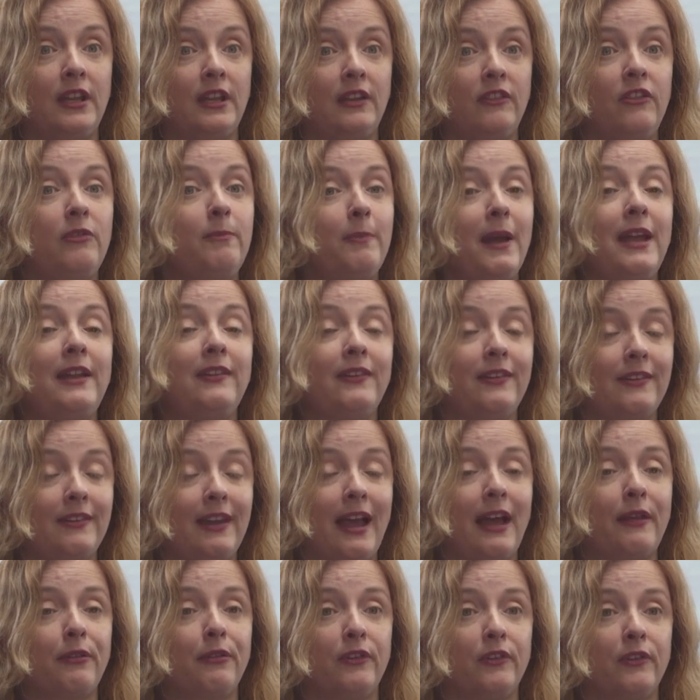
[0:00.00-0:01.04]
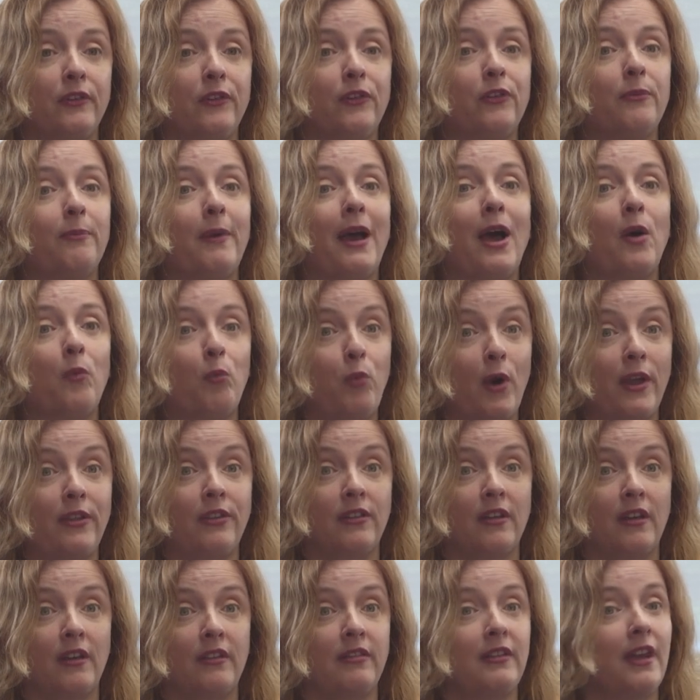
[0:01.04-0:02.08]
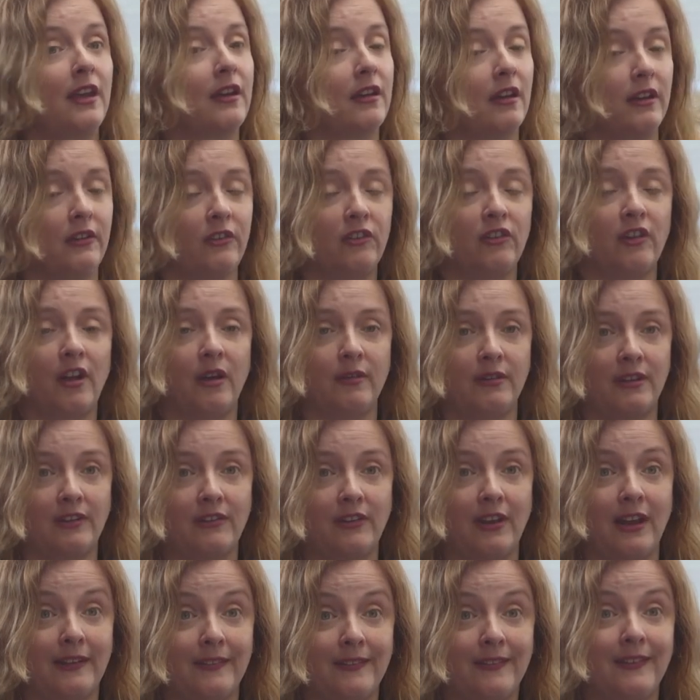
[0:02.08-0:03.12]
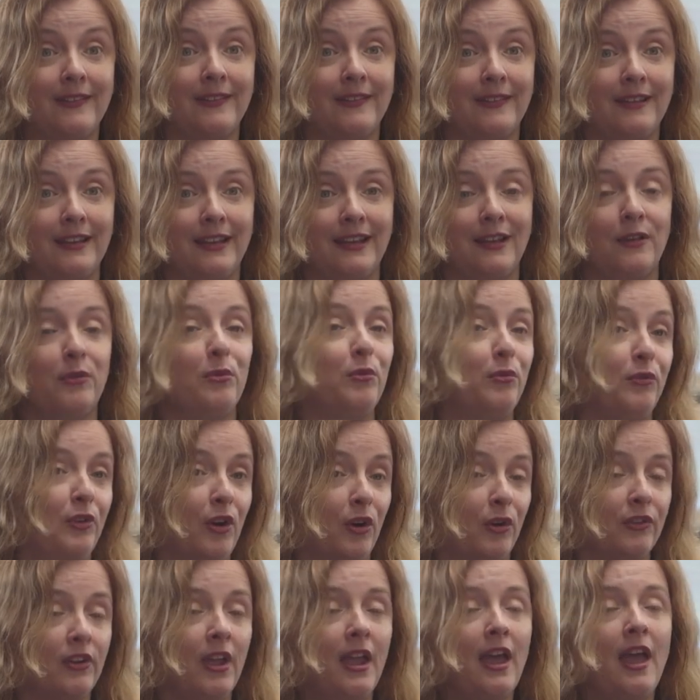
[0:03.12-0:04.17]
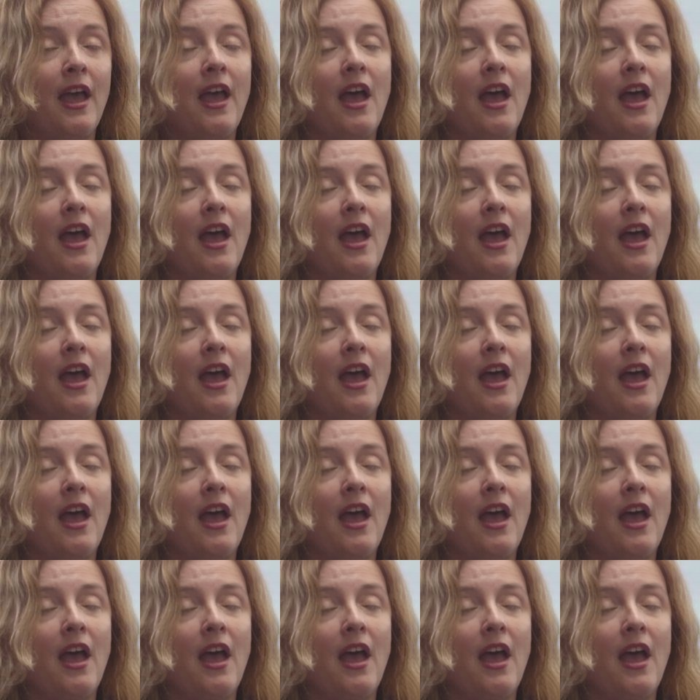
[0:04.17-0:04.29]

the debate at Athens about whether they're going to go and attack Sicily or not.